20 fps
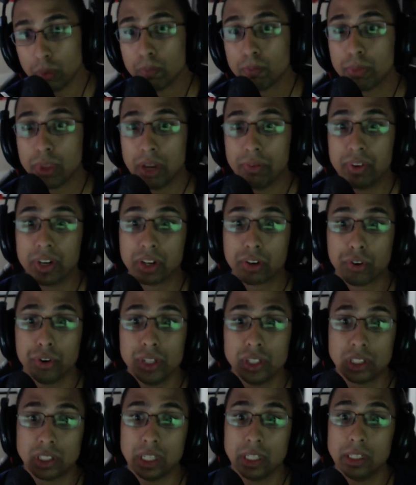They've
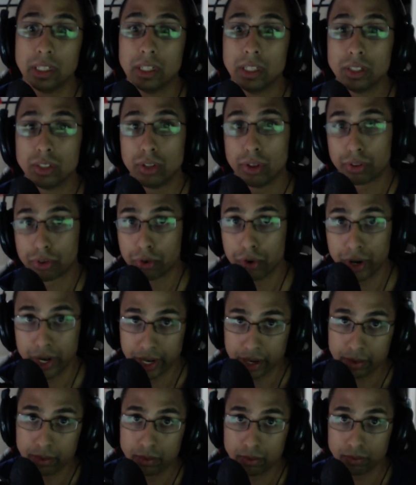increased it to 3.
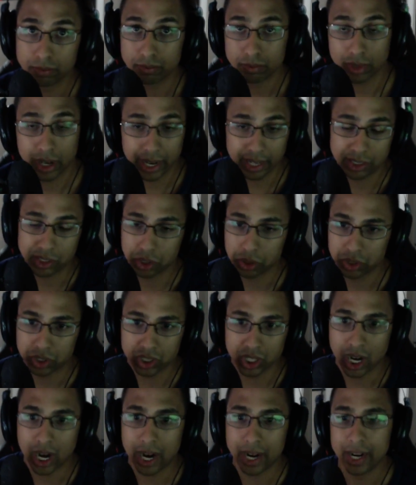Okay, so it's
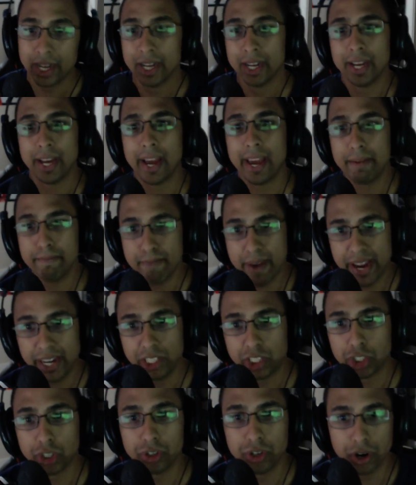not a
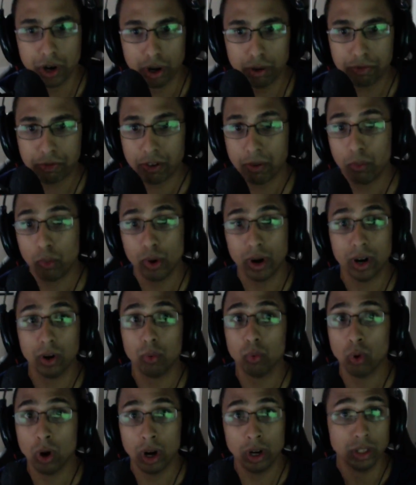major nerf from where it
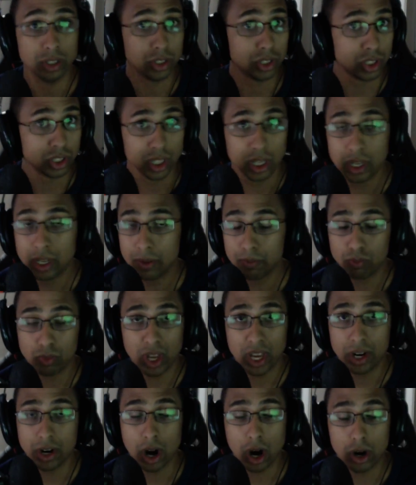was
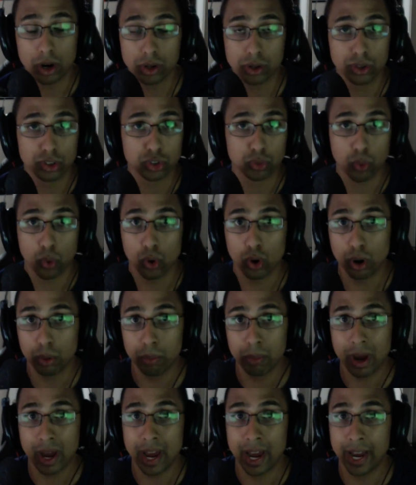in Heart of the Swarm
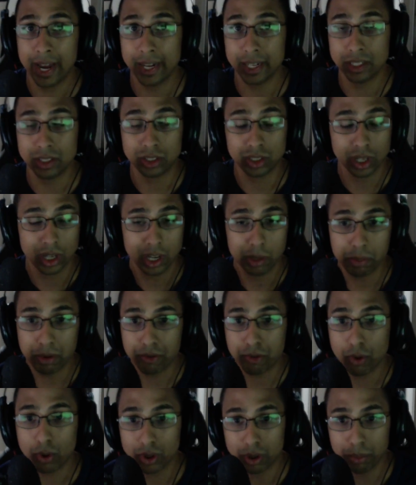and
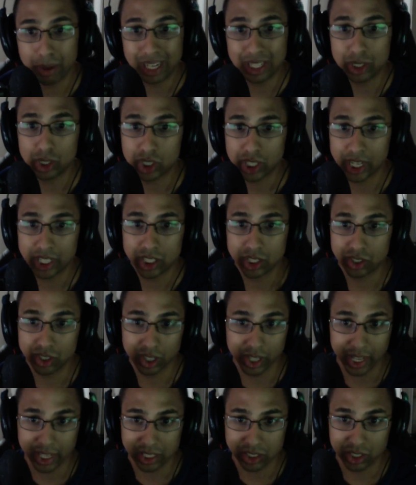before the major changes in
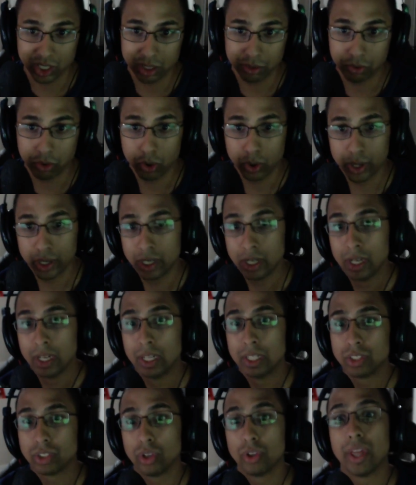Legacy of the Void.
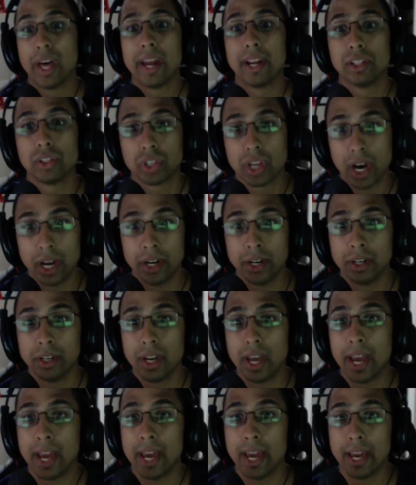So that has gotten
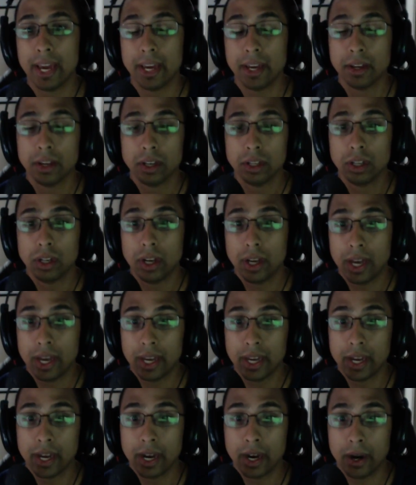a
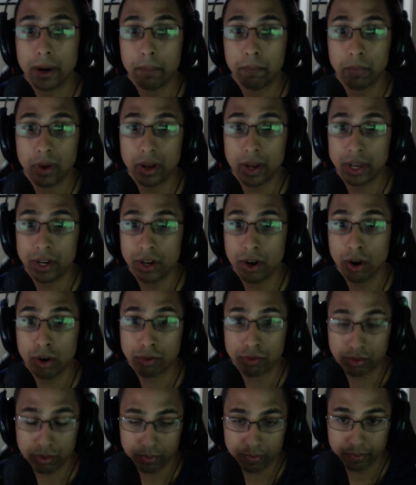
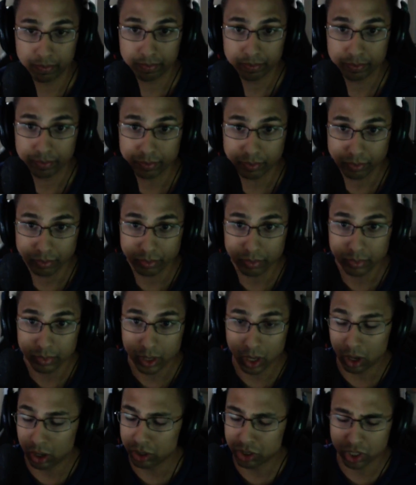nerf.
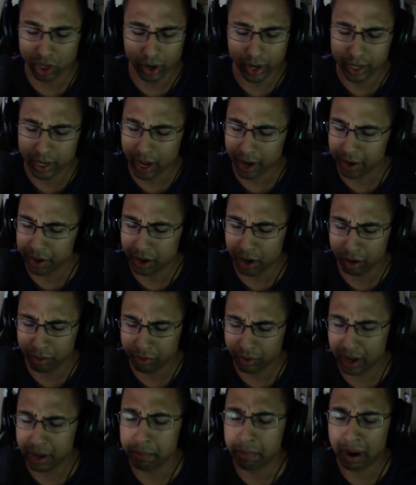Or sorry, not a nerf,
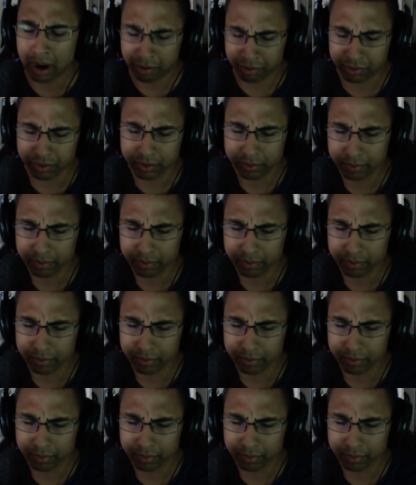a buff.